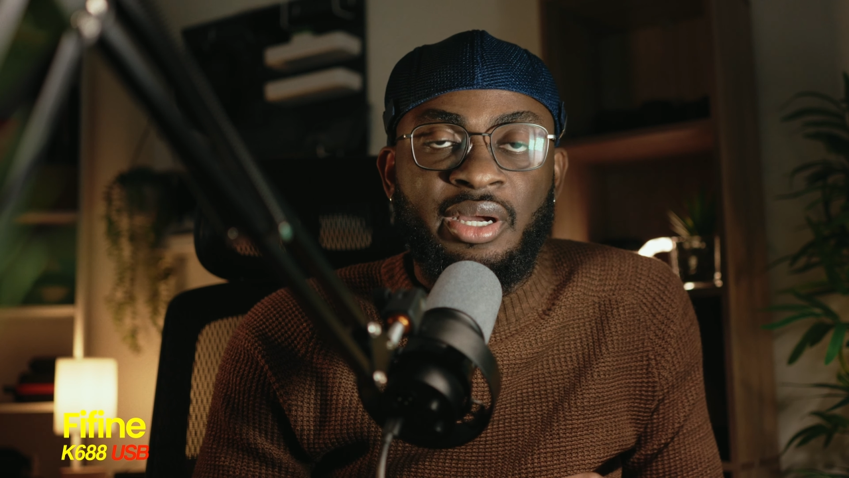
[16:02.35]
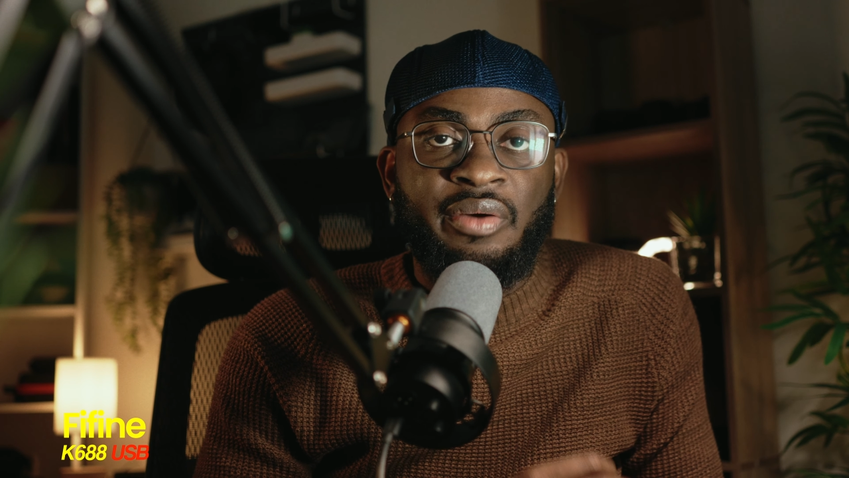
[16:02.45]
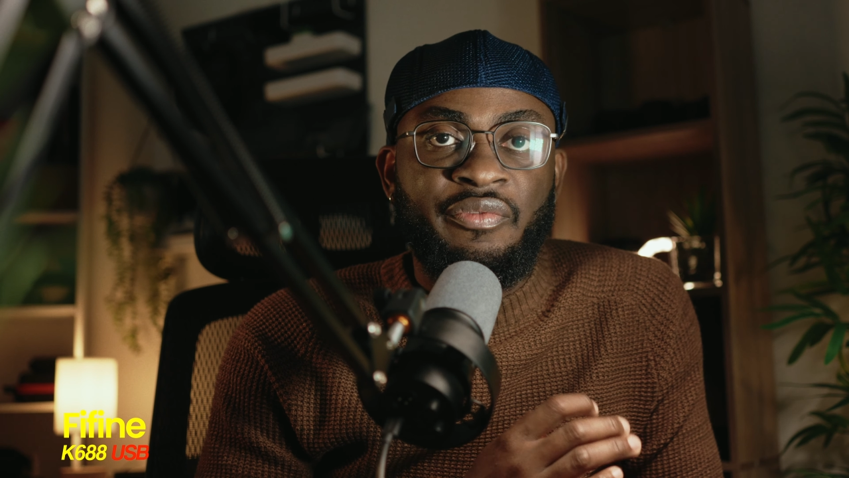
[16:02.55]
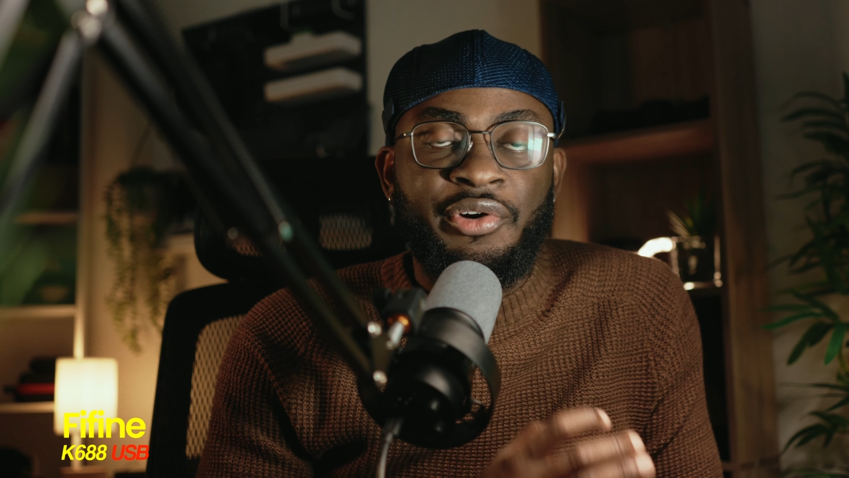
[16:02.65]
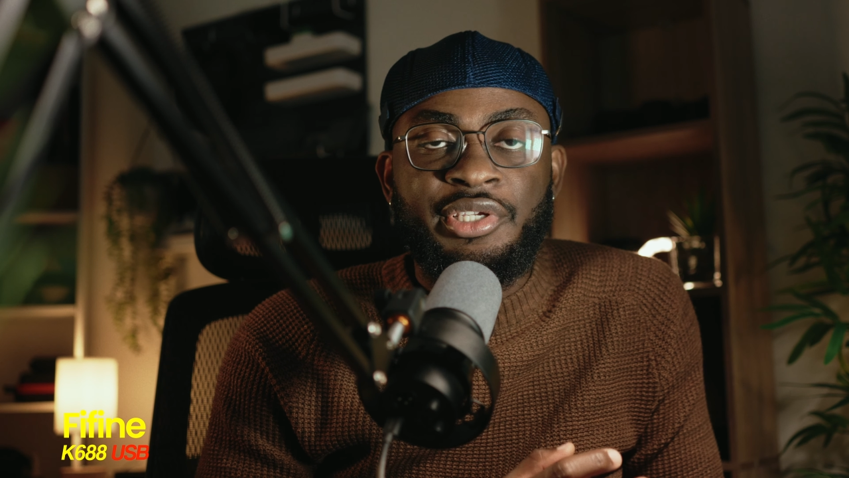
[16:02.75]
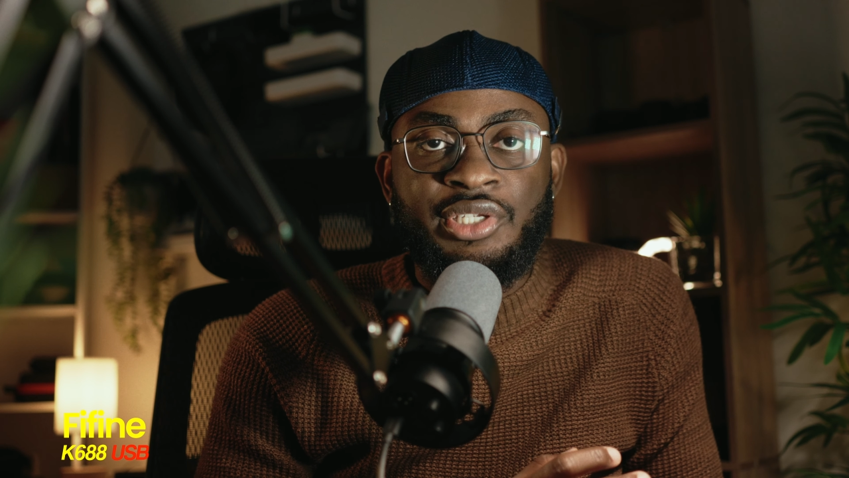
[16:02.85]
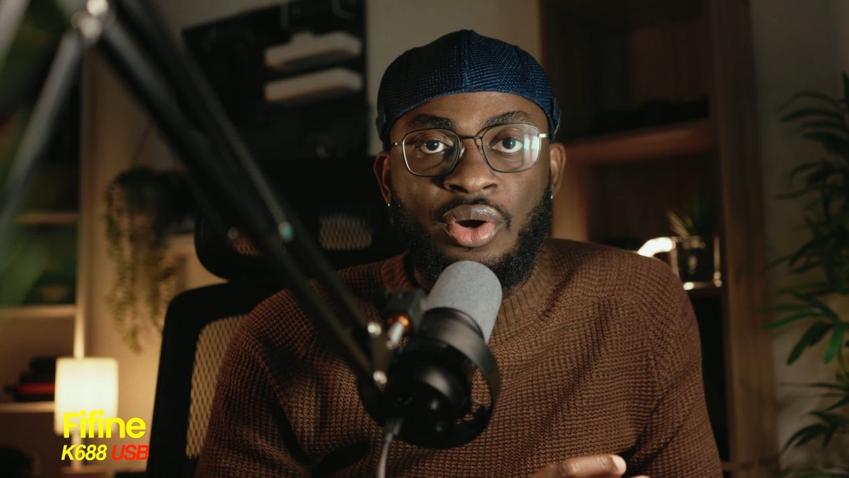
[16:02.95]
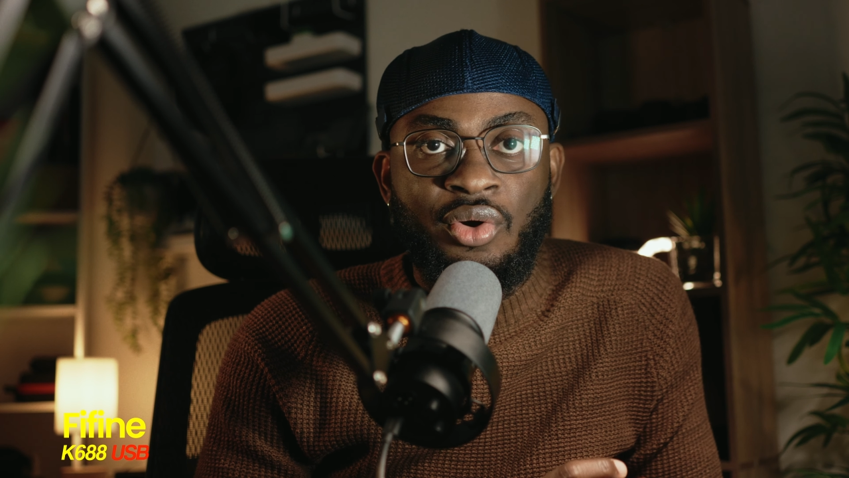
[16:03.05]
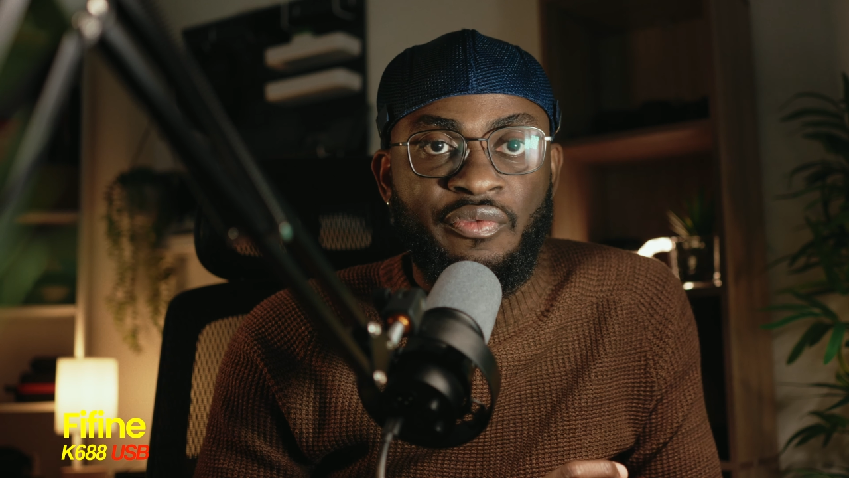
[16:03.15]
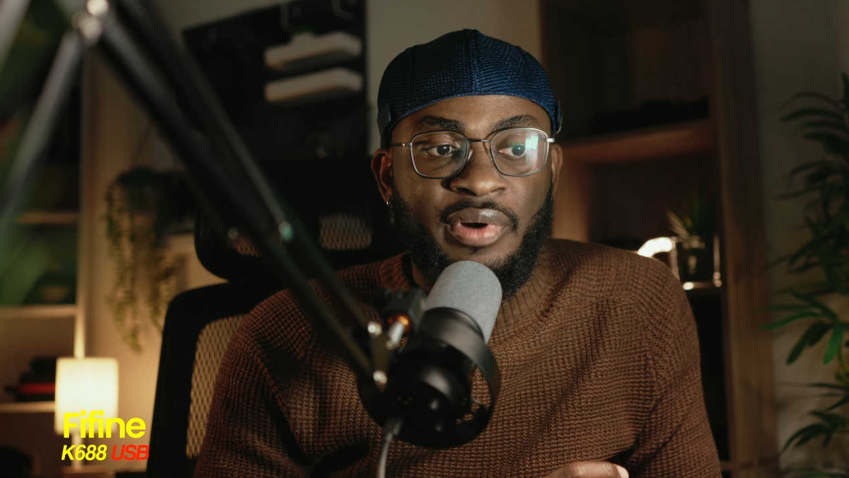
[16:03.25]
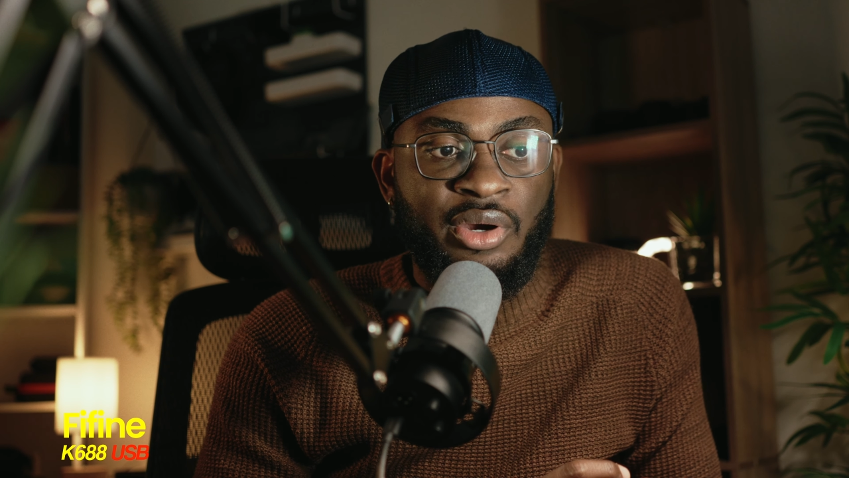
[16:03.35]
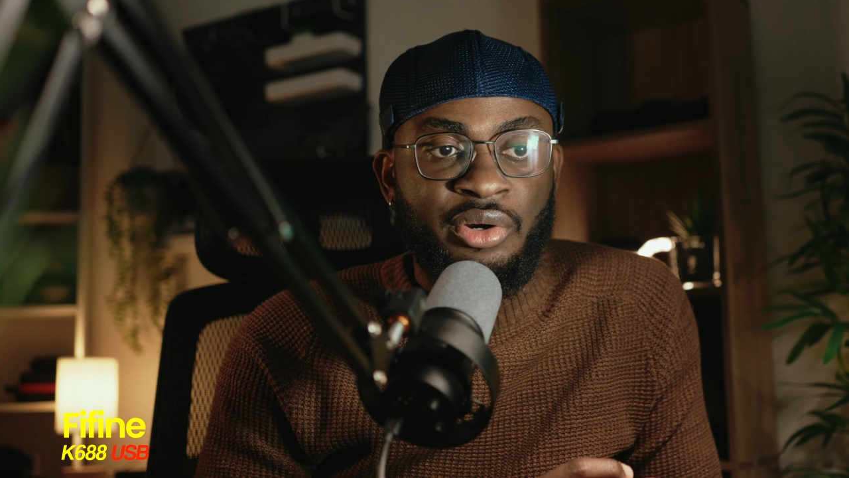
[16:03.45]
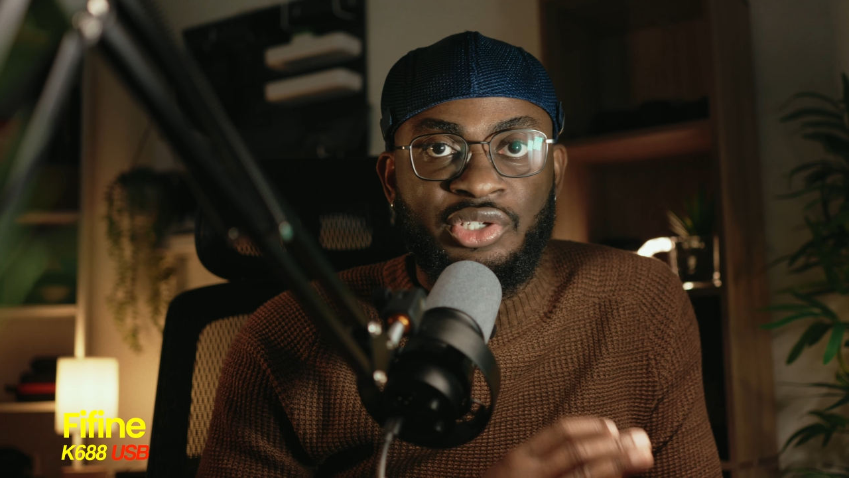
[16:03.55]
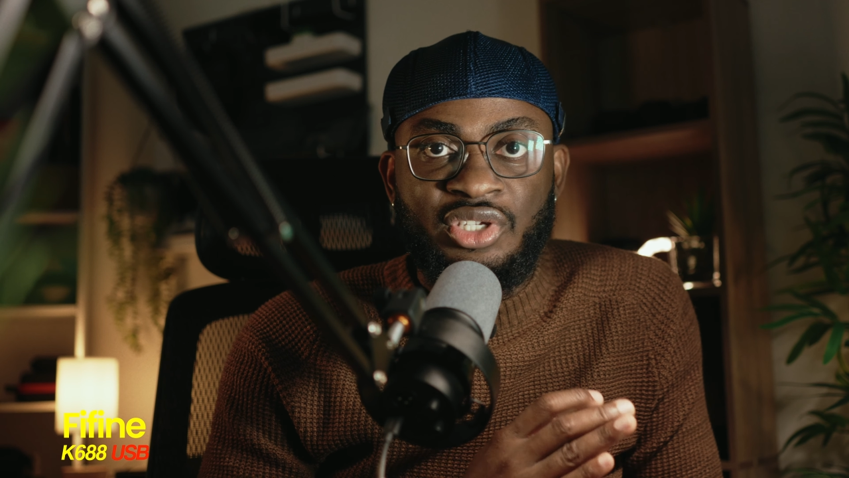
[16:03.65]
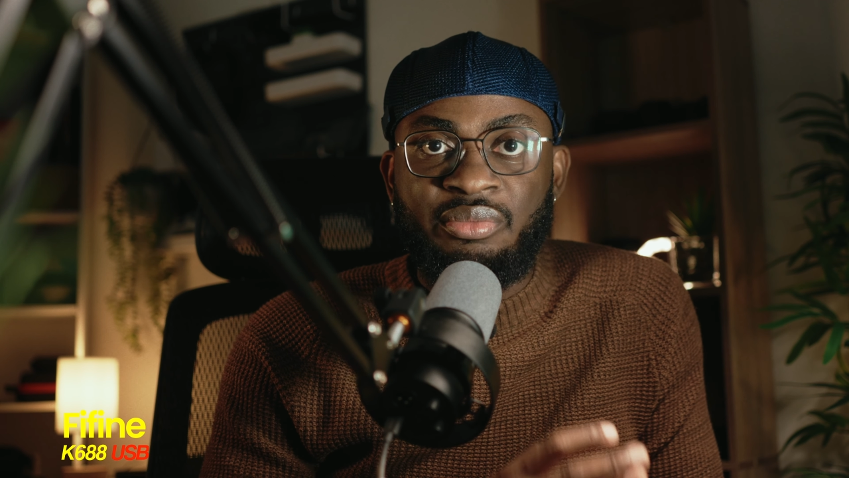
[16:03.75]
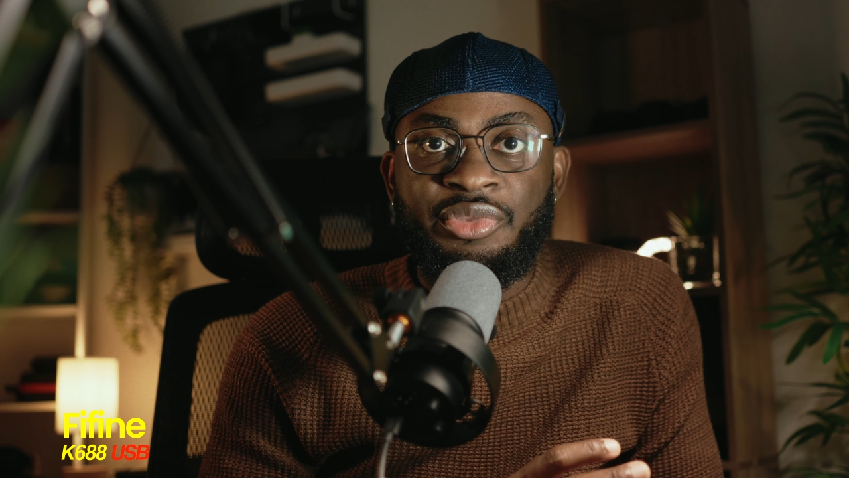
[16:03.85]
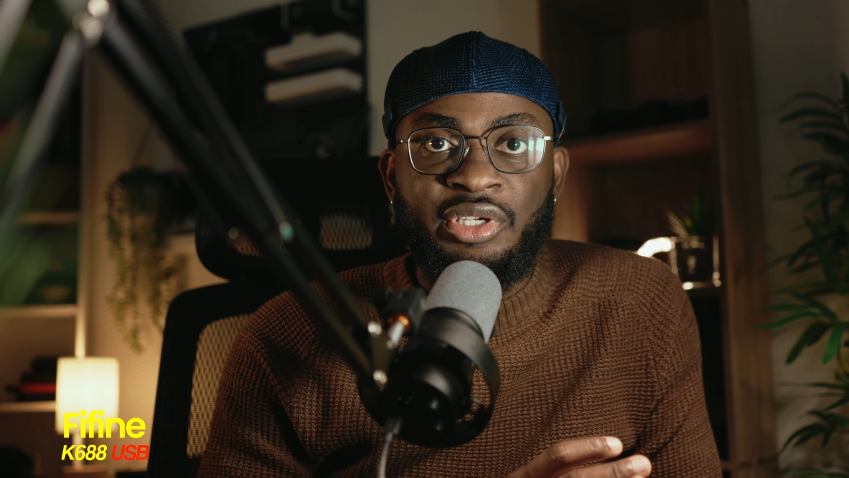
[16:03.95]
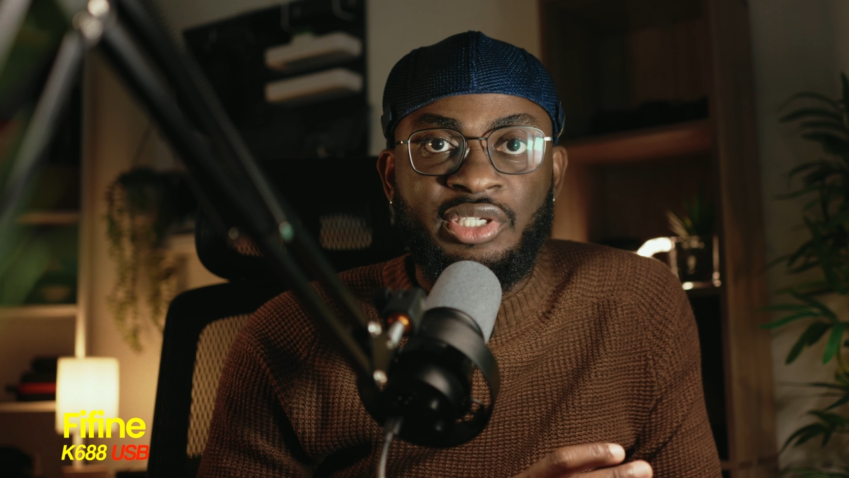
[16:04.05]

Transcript: a voiceover or something